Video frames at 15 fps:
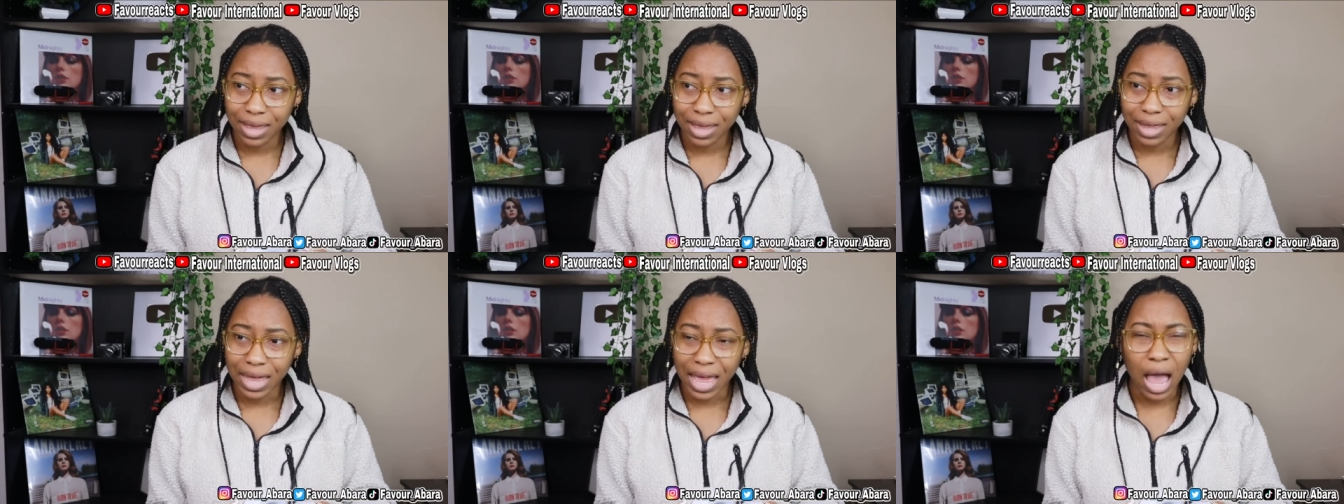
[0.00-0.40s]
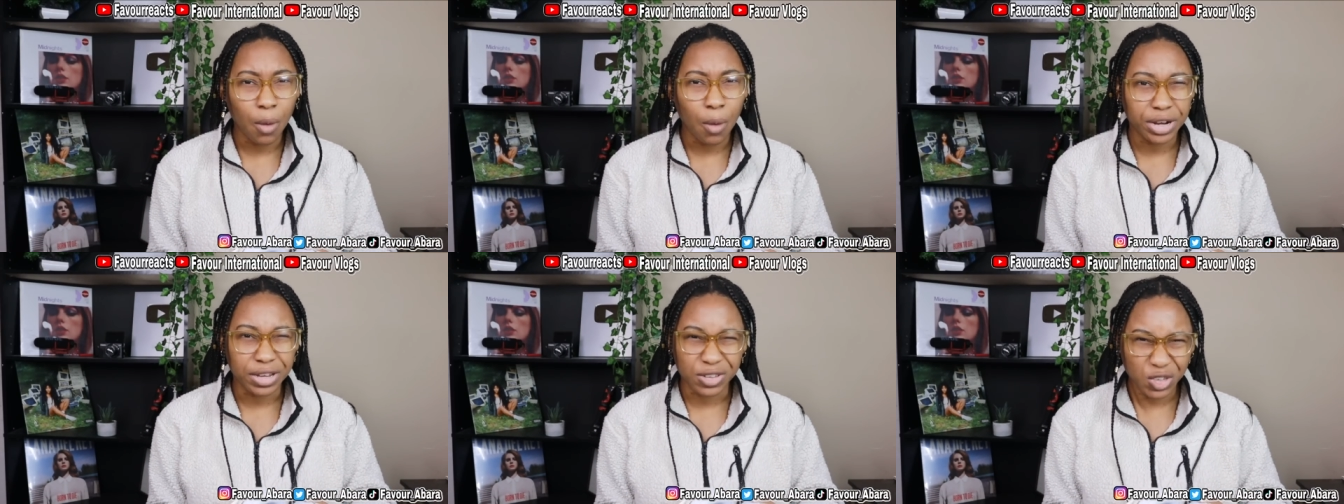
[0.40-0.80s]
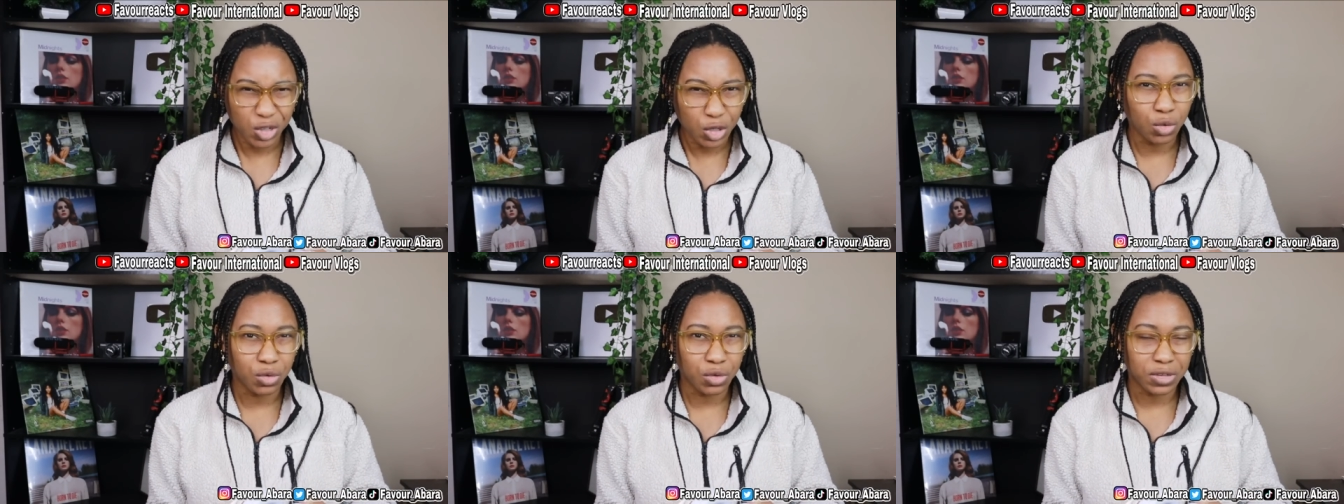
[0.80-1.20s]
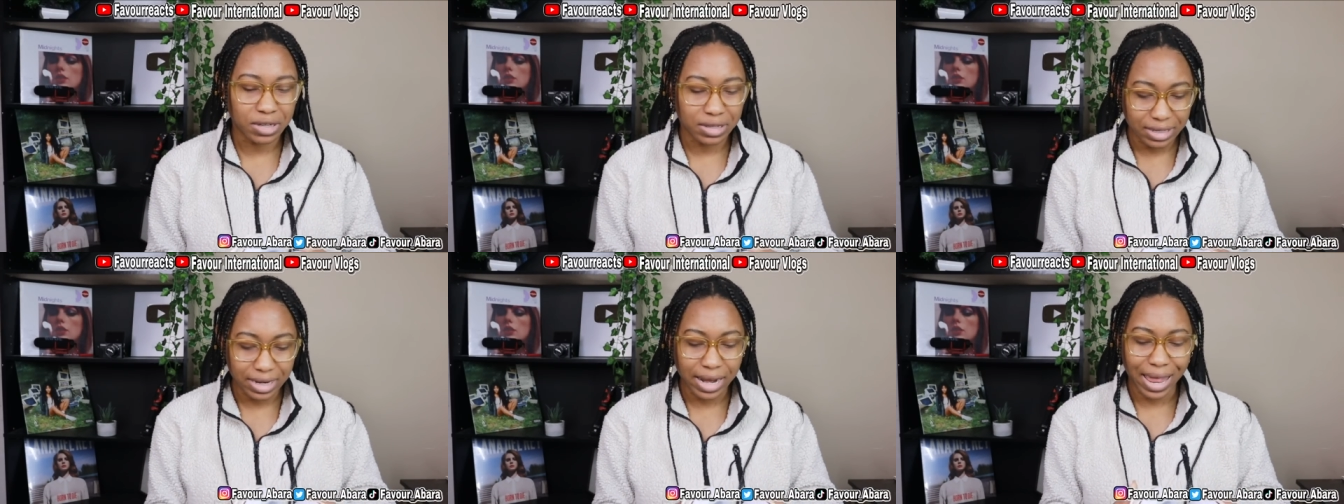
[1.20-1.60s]
how it is used
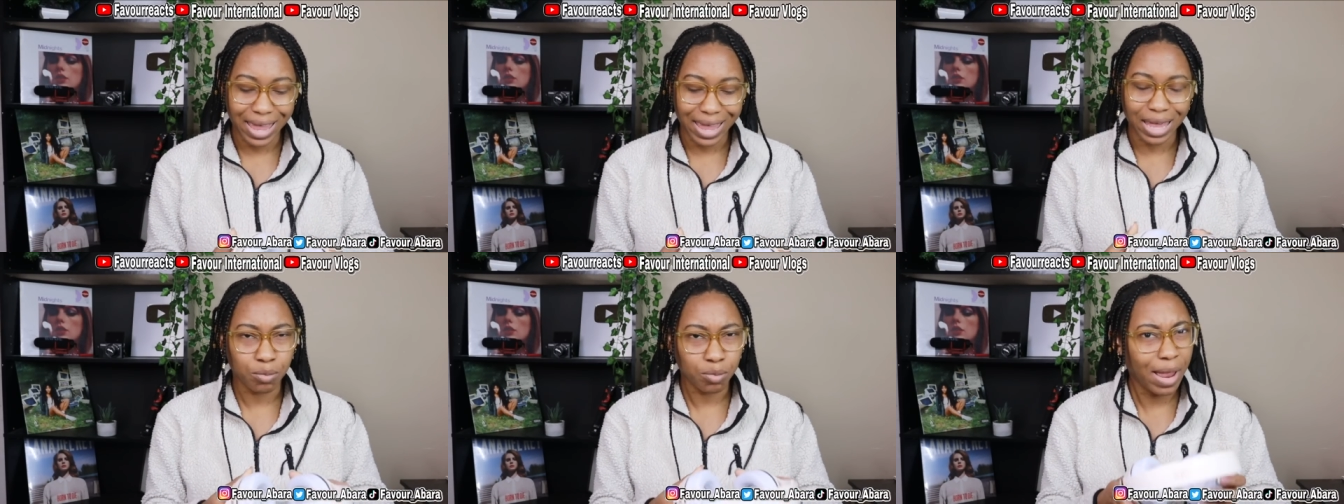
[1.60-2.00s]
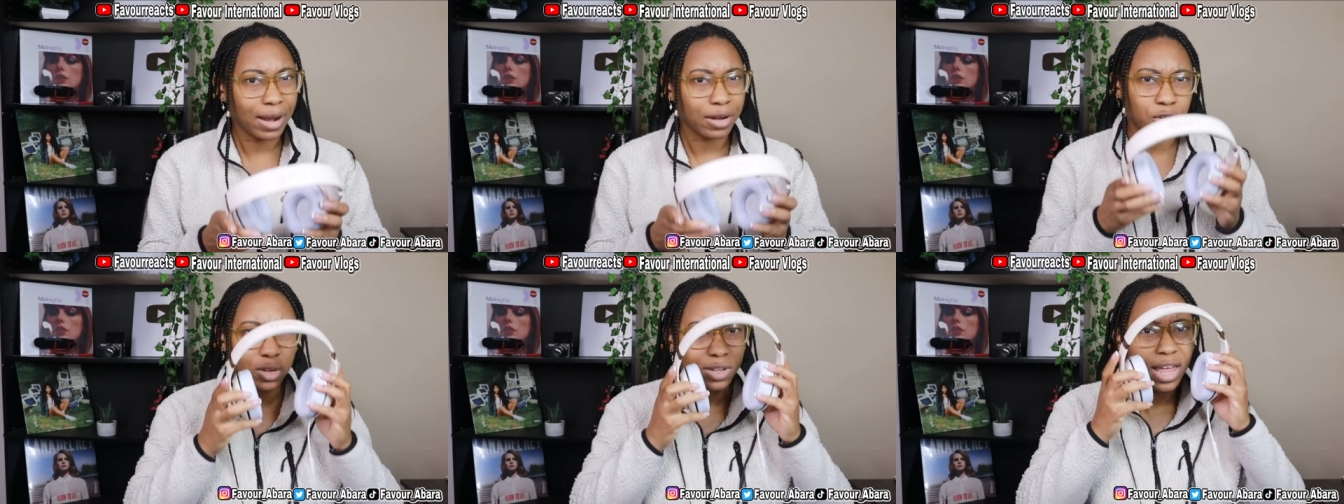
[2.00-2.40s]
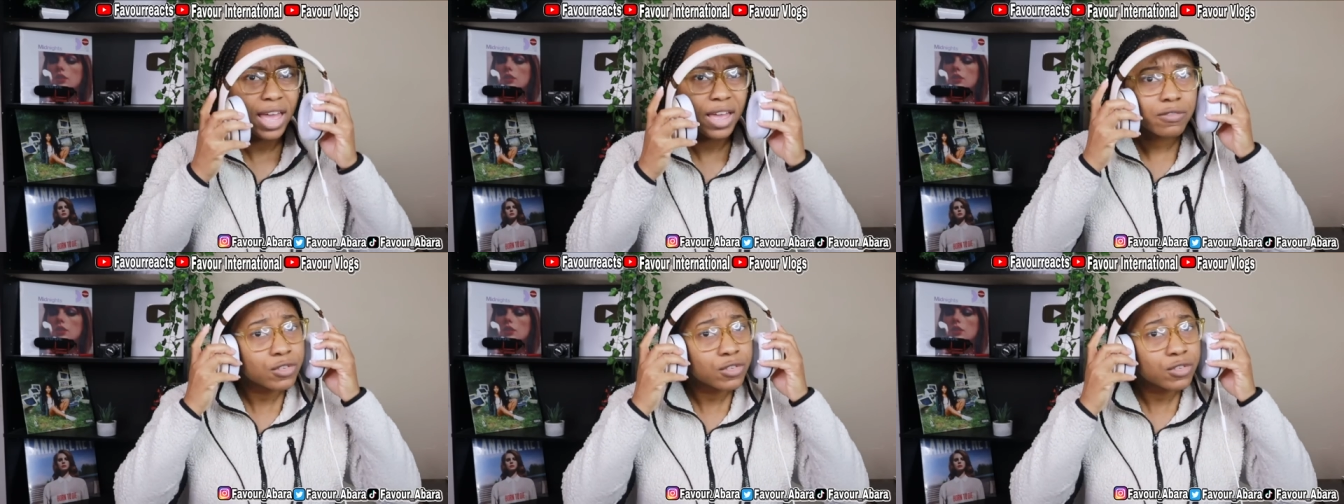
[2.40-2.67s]
today in practical life.